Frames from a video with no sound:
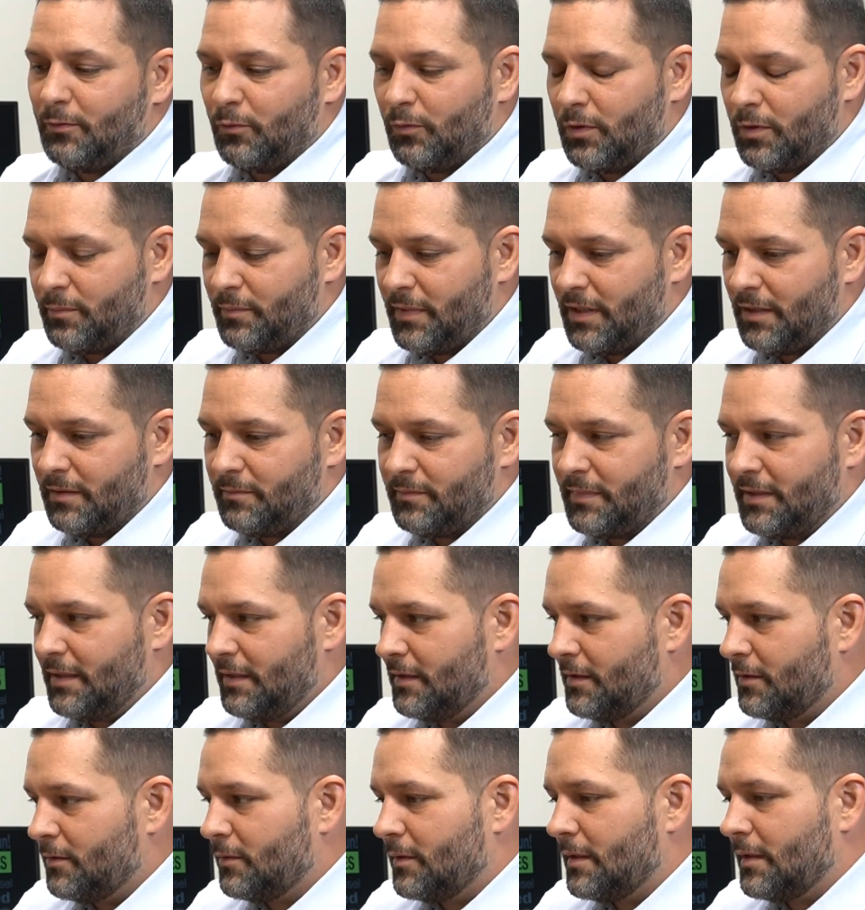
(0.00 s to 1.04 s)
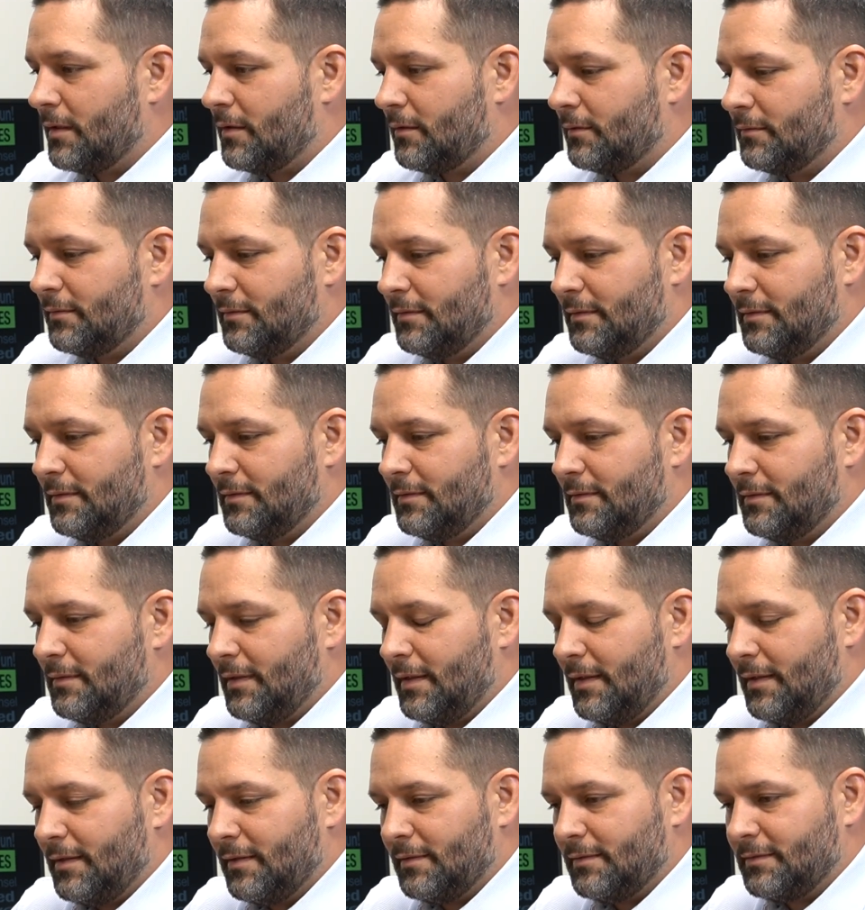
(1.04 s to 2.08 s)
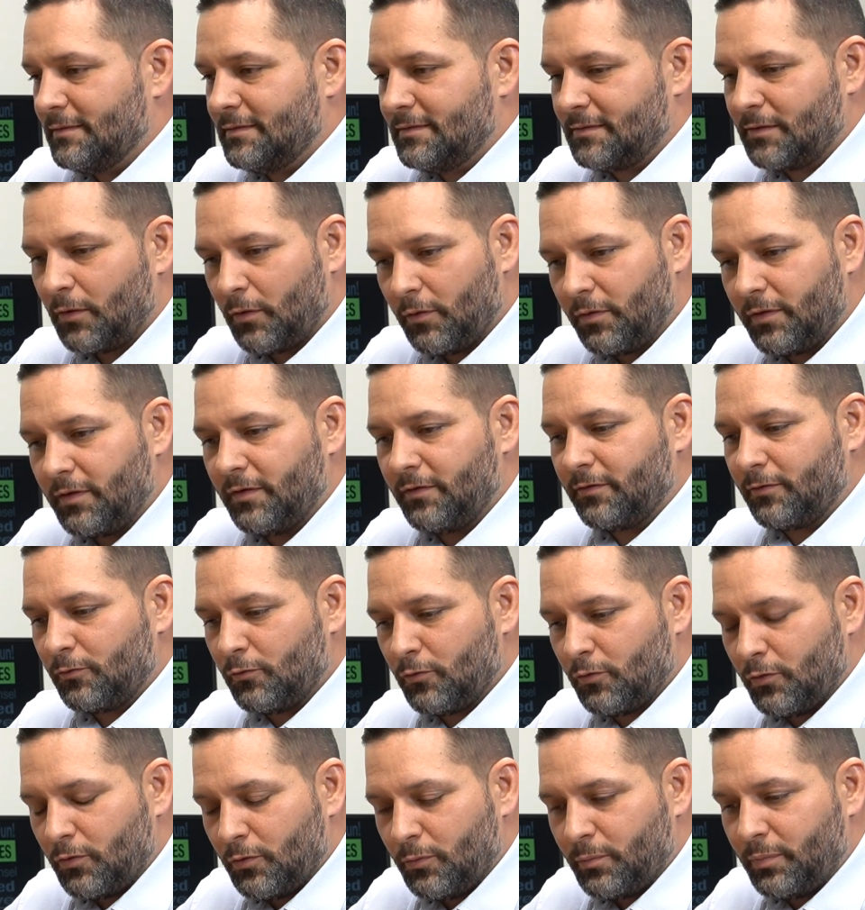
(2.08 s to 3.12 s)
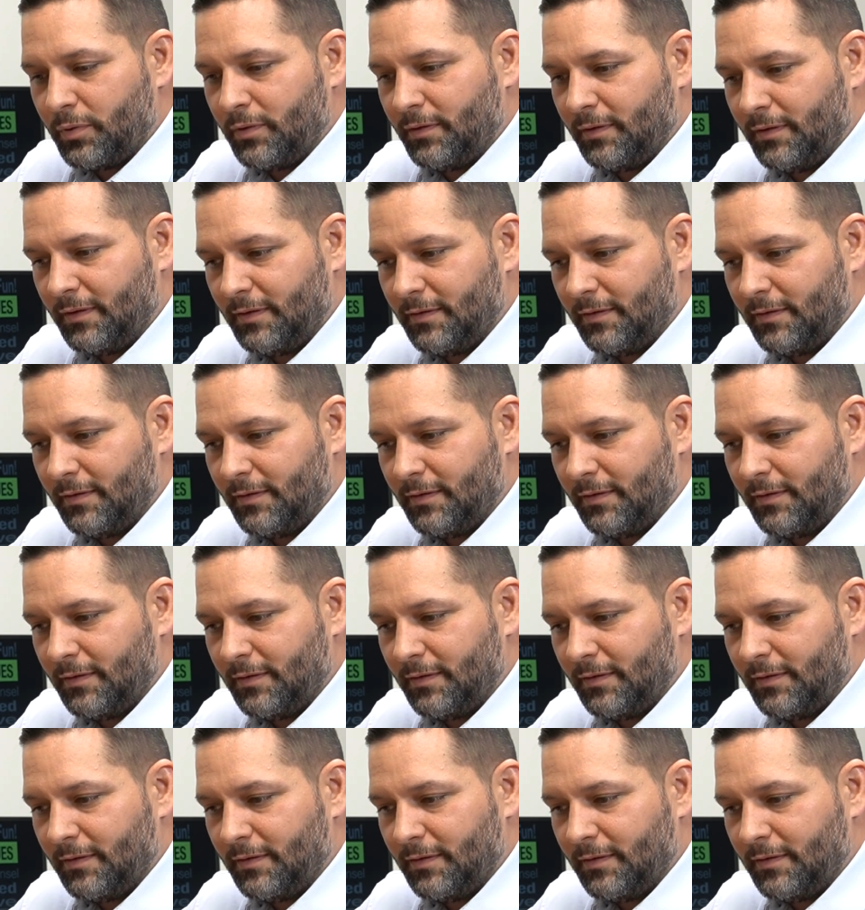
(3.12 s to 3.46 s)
What made me go out and start this group